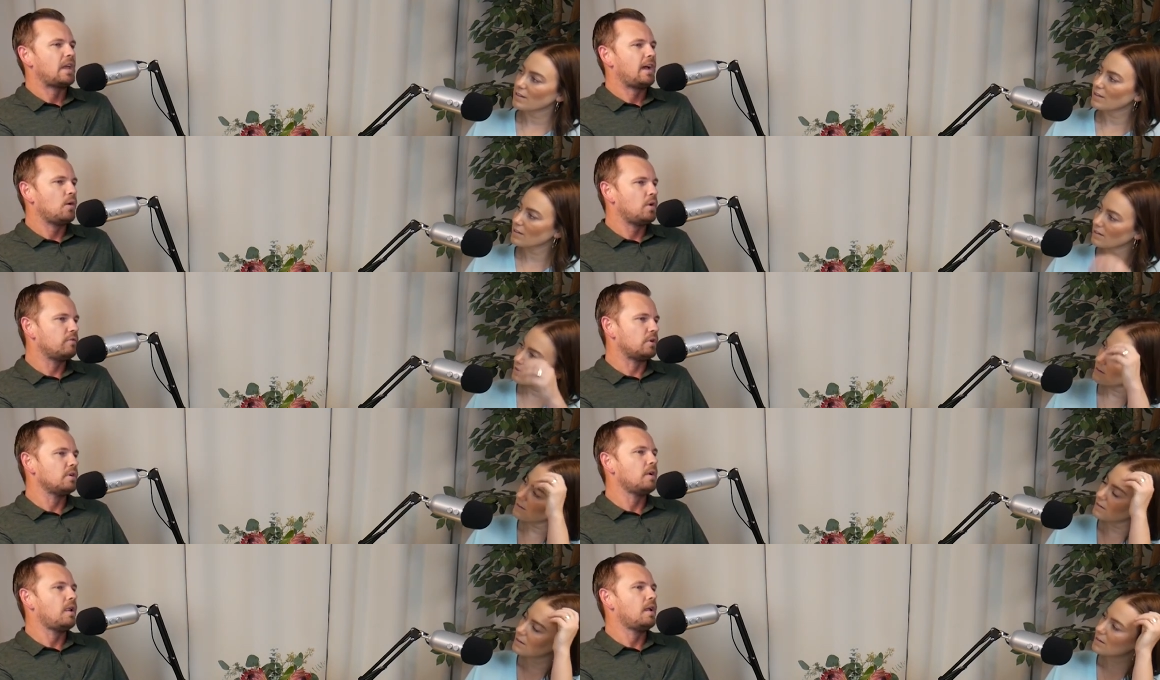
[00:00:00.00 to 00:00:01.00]

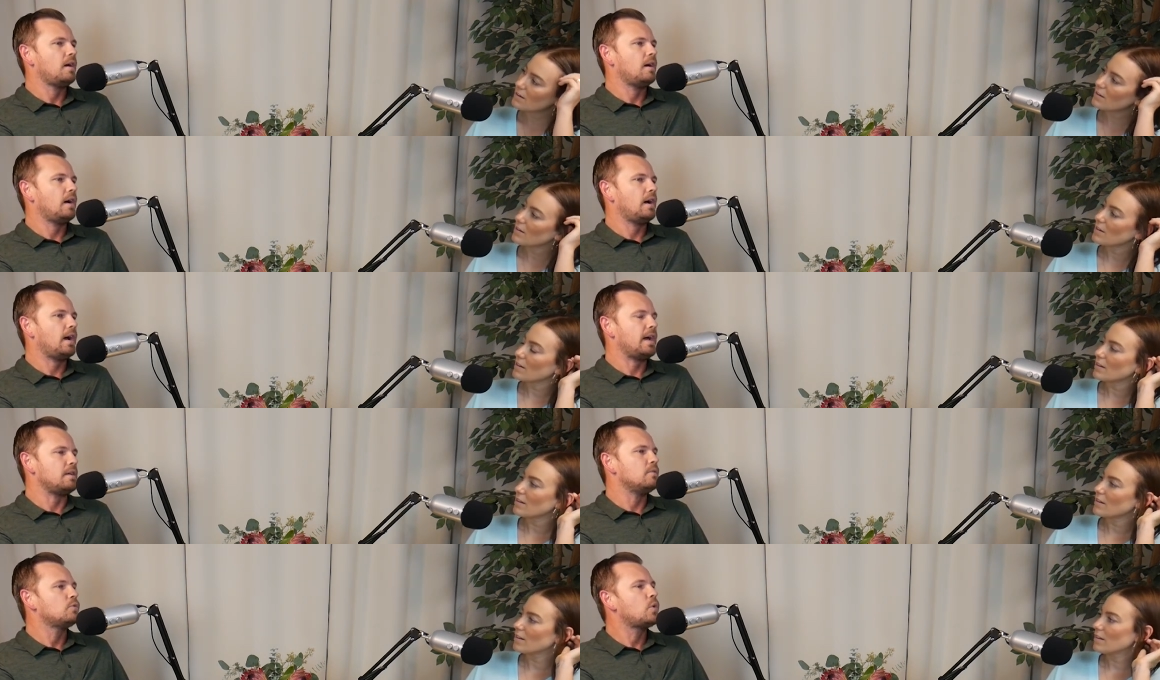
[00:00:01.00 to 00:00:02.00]
Speaker 1: however,
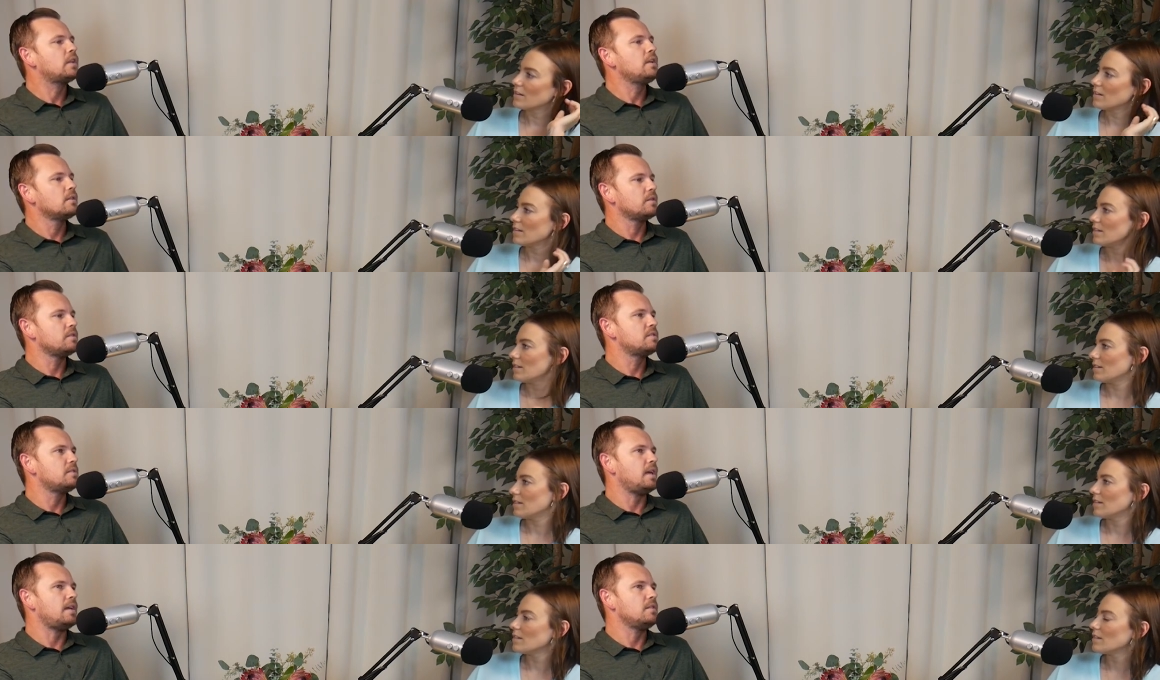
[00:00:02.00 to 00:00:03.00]
I quickly learned
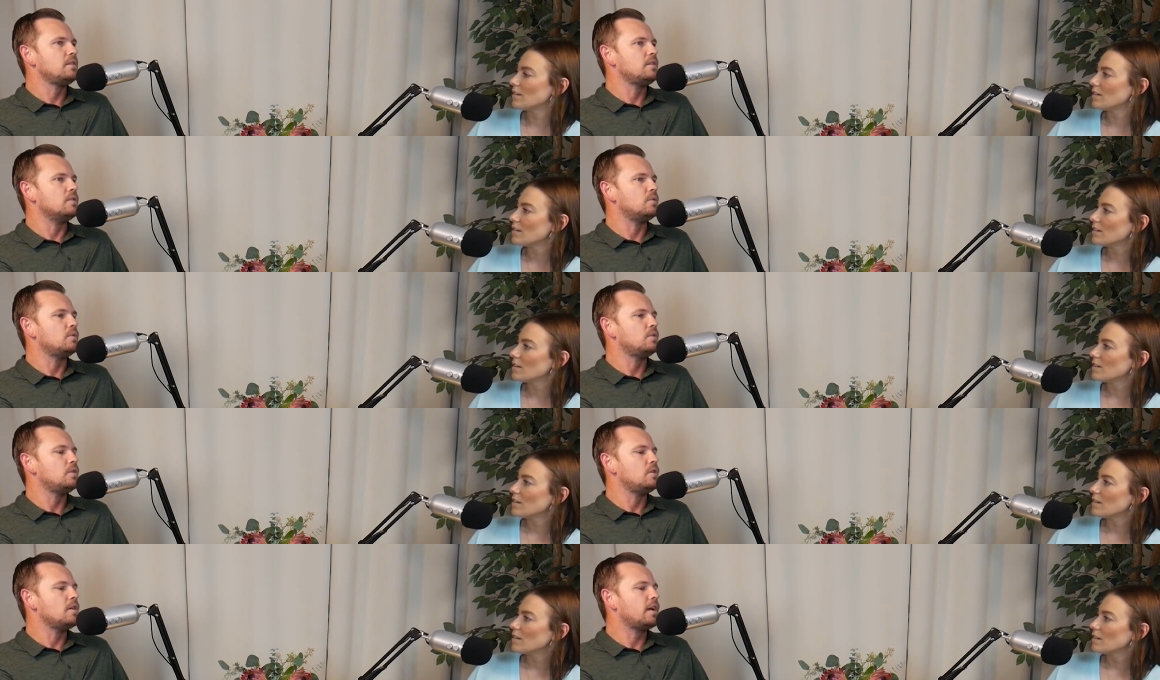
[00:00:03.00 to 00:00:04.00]
that, you know,
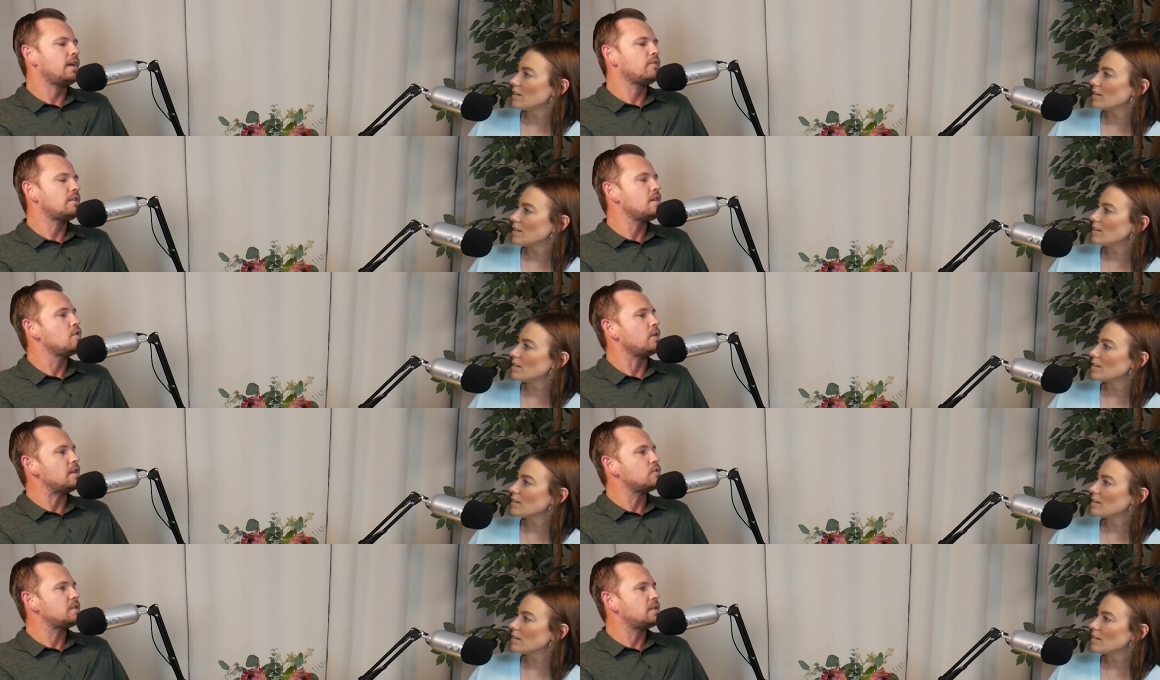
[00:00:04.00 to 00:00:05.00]
not everything you're
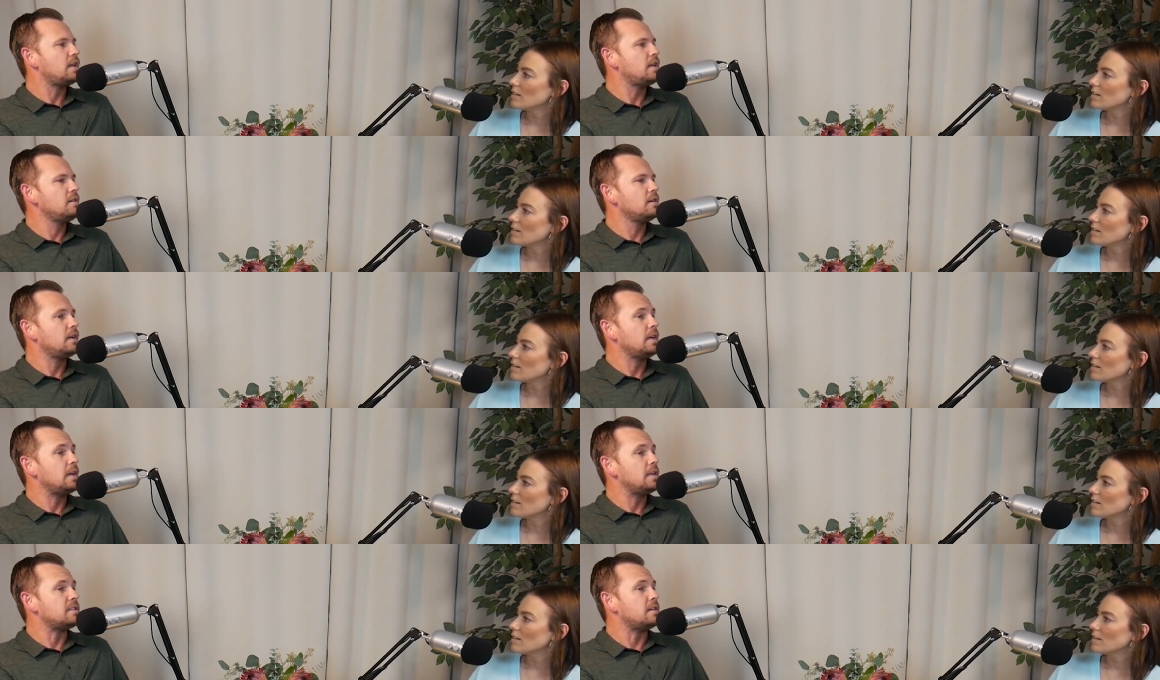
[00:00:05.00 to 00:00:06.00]
interested in
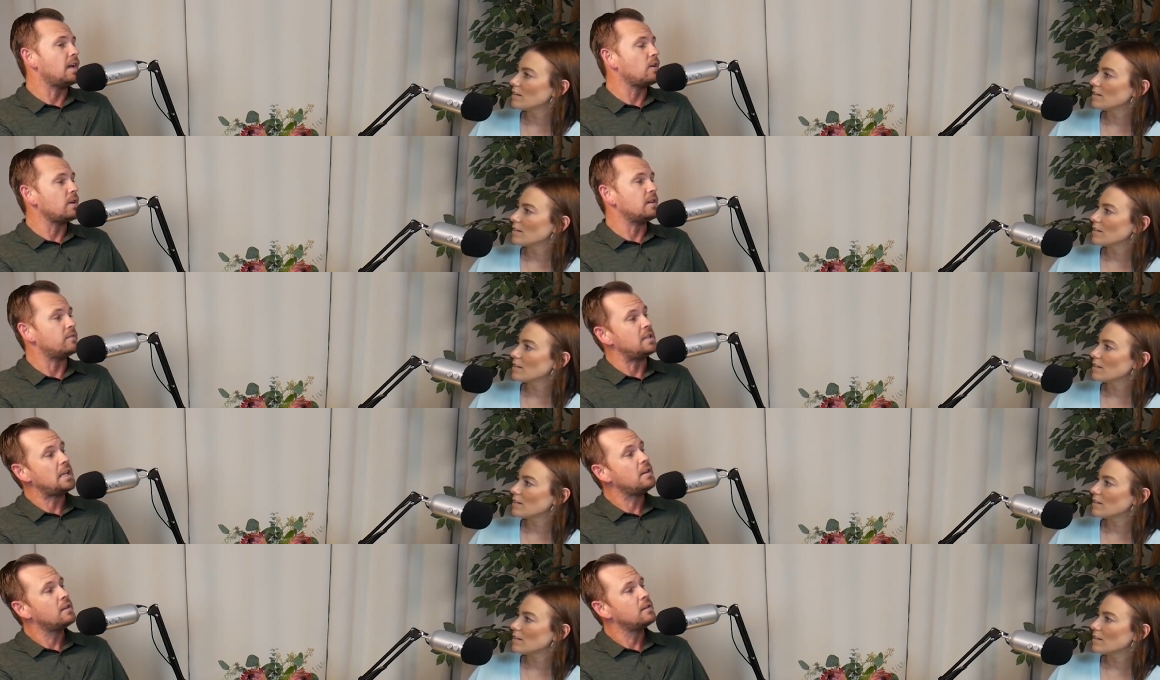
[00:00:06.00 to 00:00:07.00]
is an area of
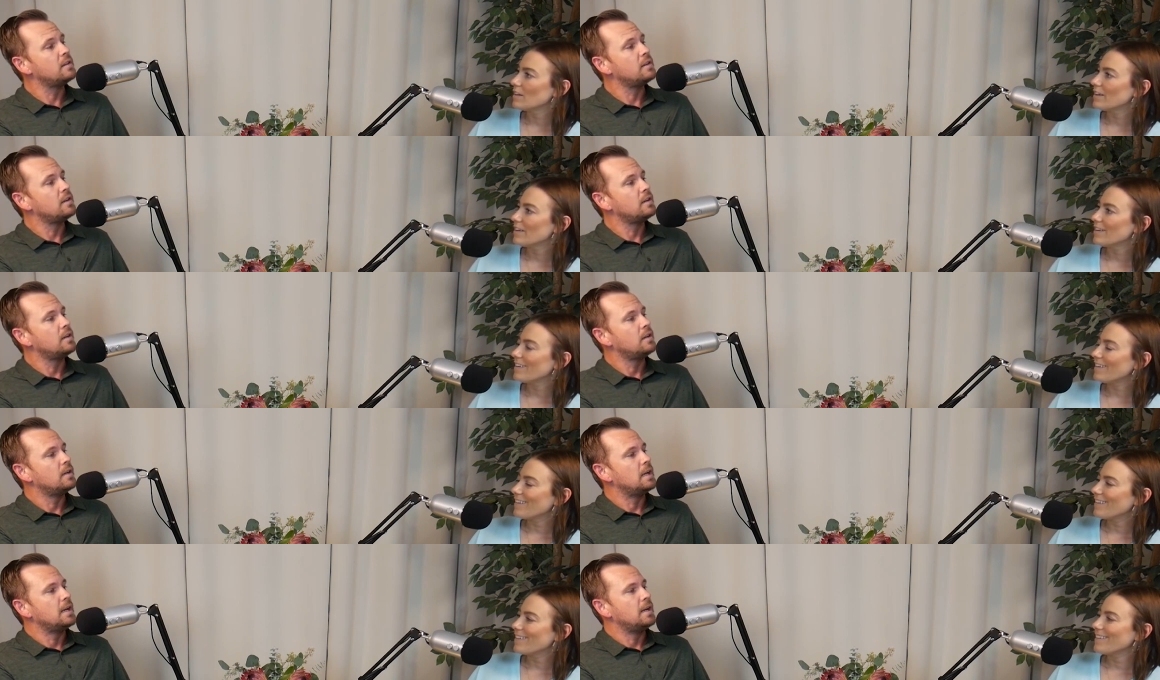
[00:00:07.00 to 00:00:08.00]
need.
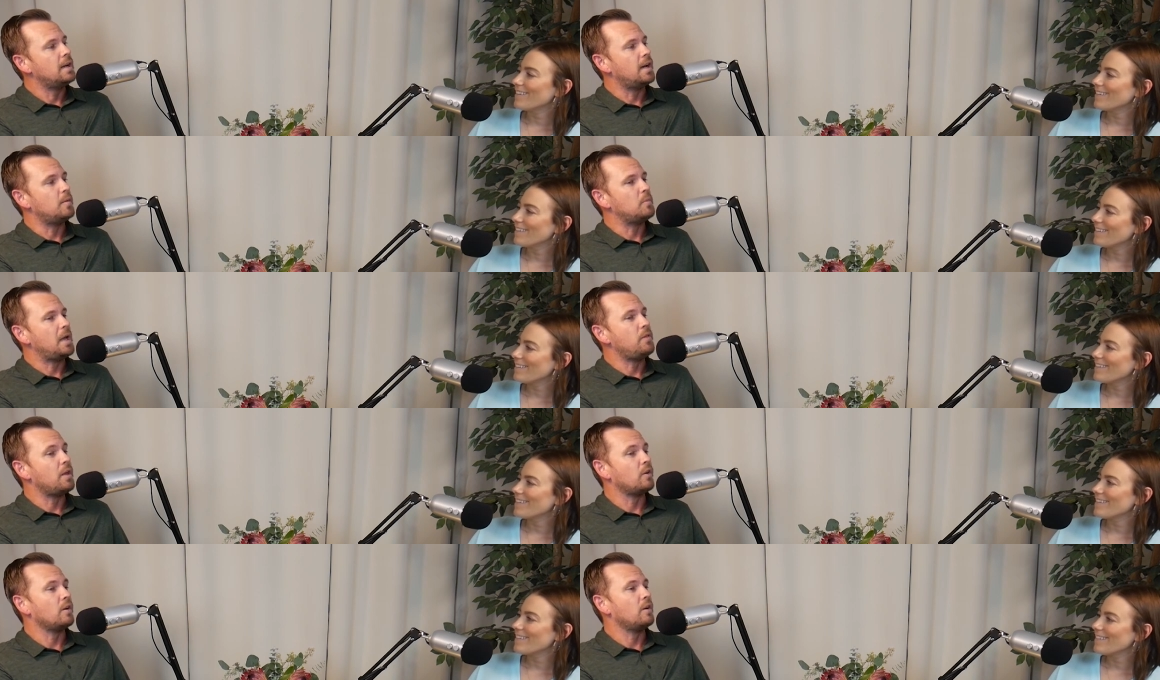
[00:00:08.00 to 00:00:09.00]
Um, and
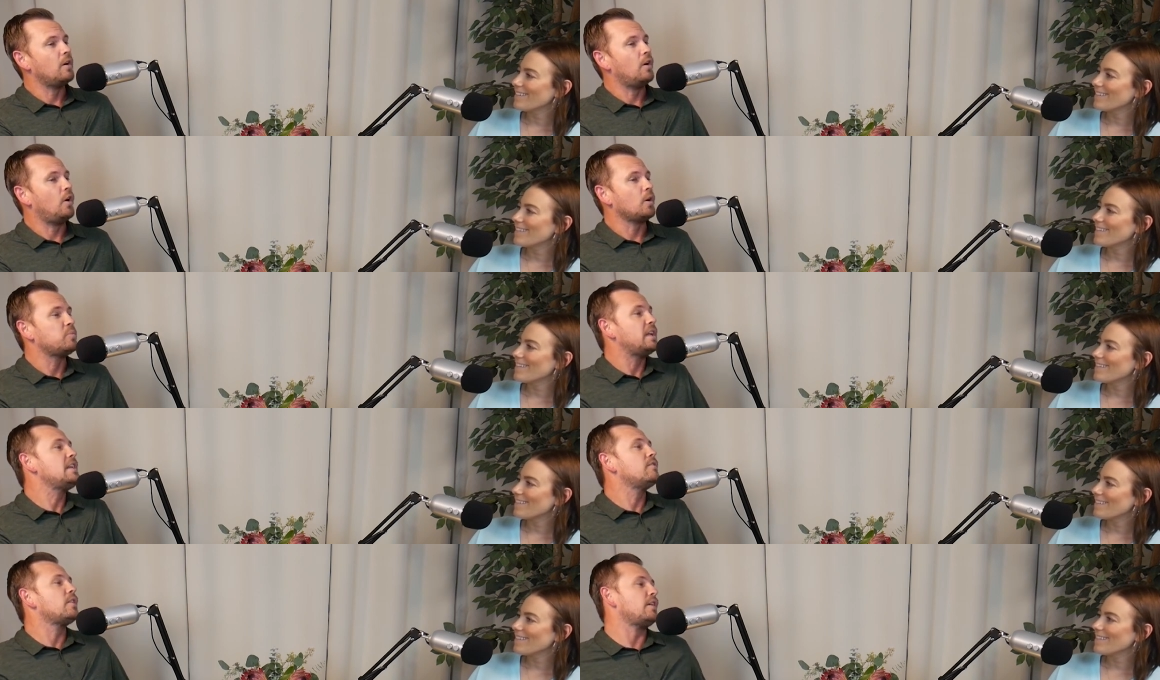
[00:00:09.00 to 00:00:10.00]
there are plenty
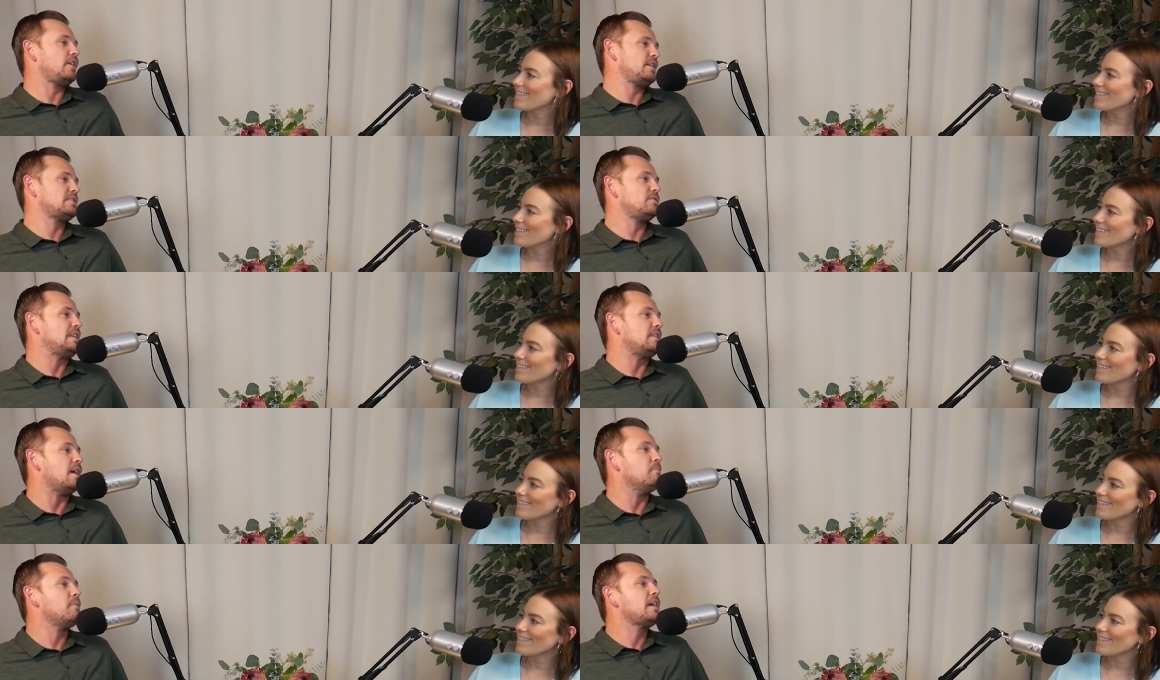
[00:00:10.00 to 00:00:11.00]
of other areas of need
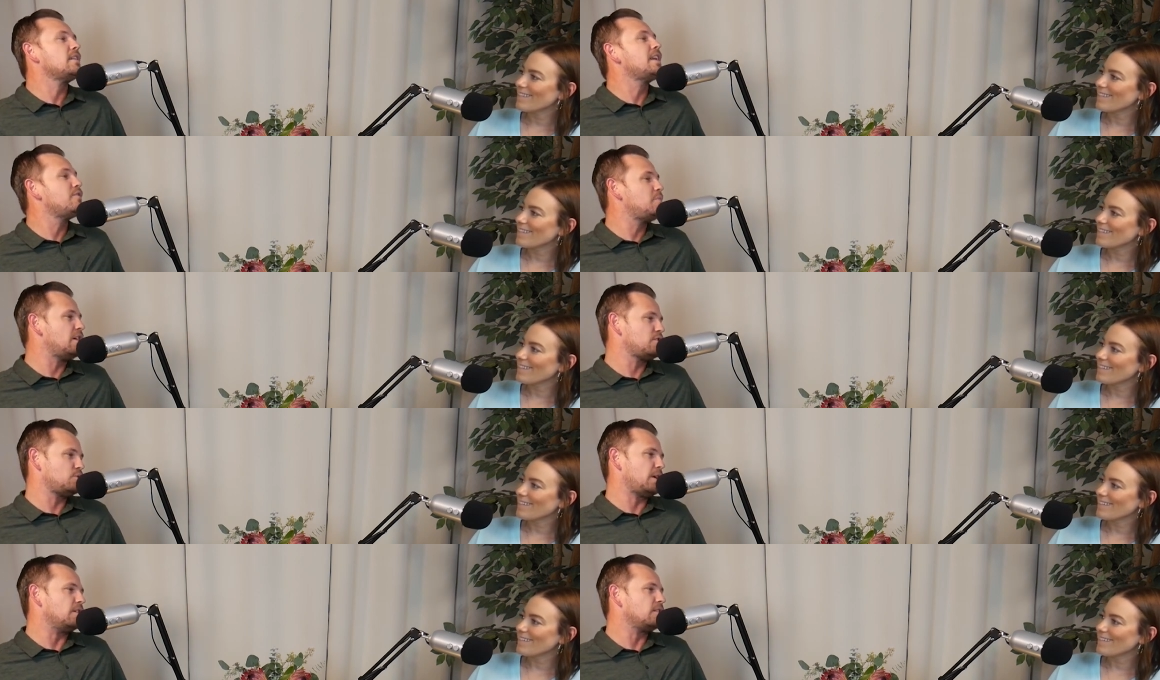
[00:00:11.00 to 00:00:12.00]
that might not even be on your
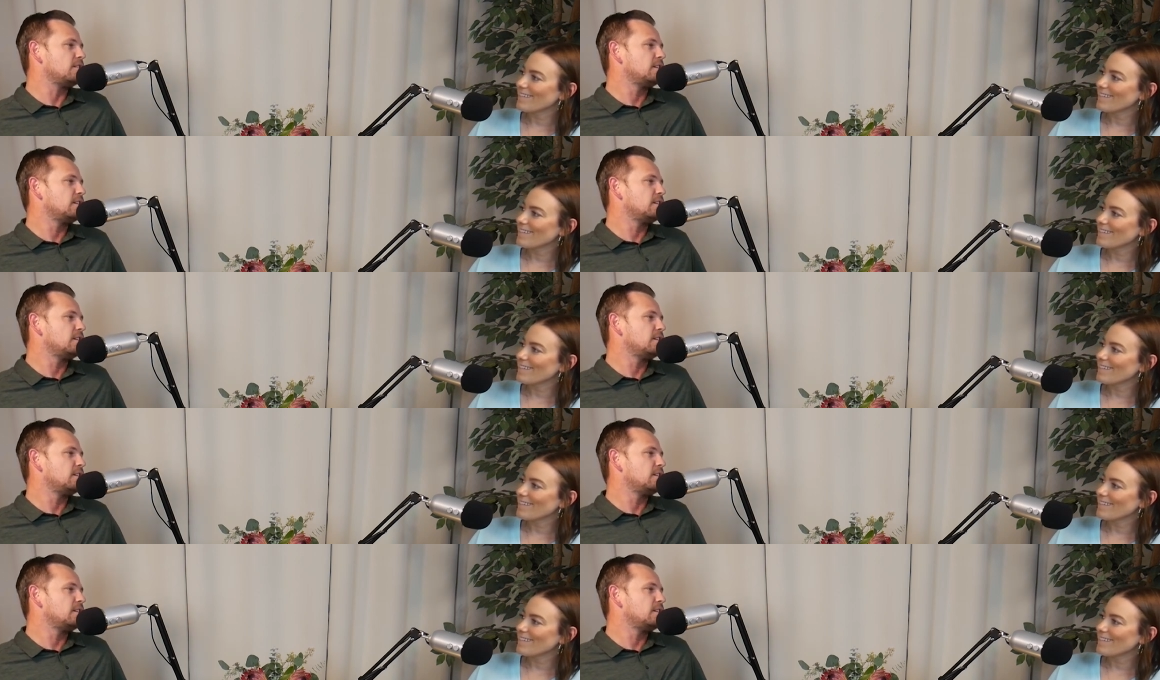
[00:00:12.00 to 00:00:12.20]
radar.